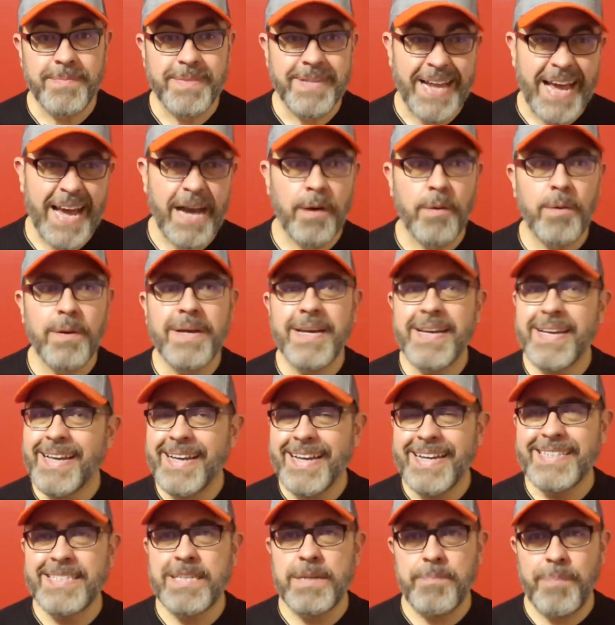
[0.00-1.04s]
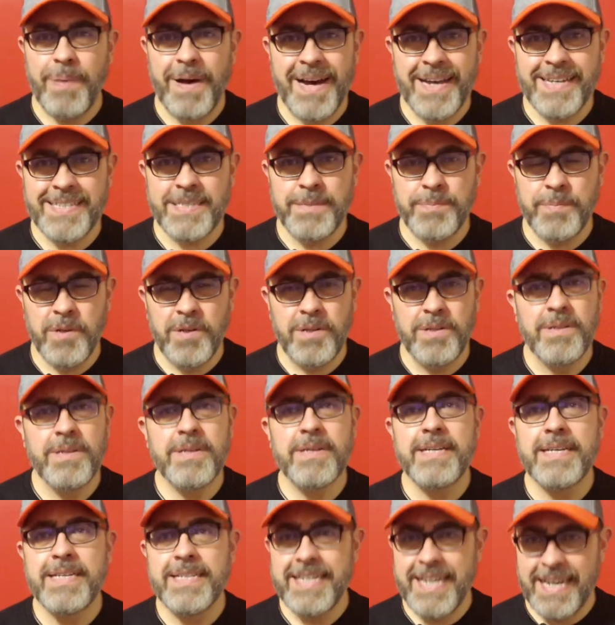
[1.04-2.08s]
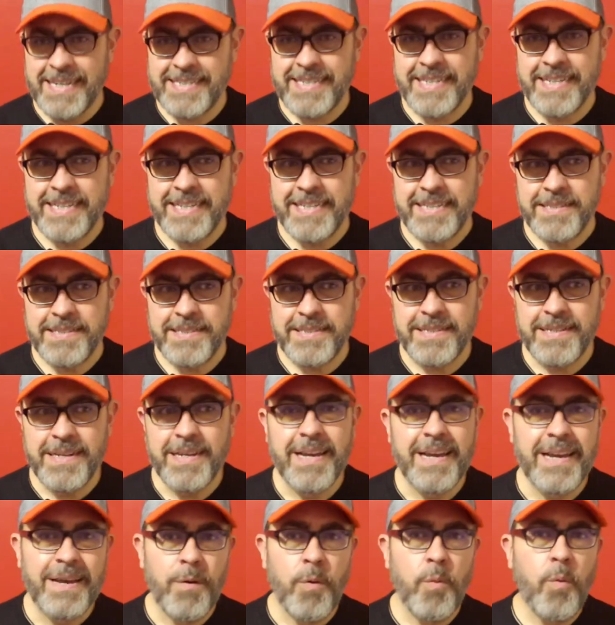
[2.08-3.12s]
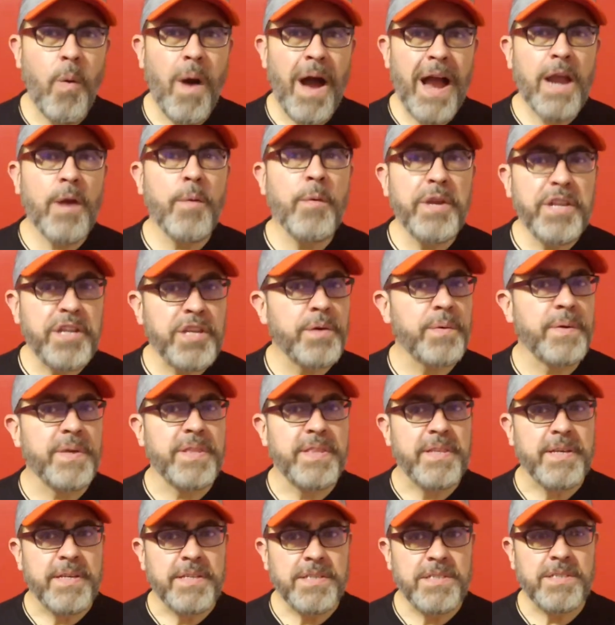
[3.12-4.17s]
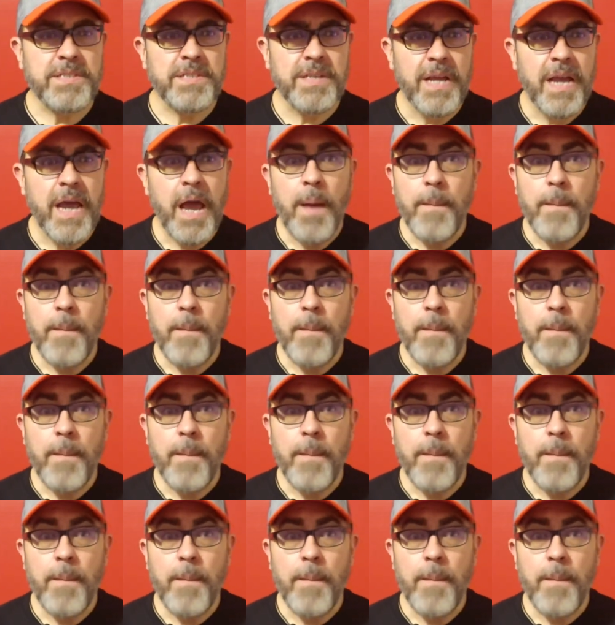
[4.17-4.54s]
Now, is it possible? Yes, it is. Why are we doing this?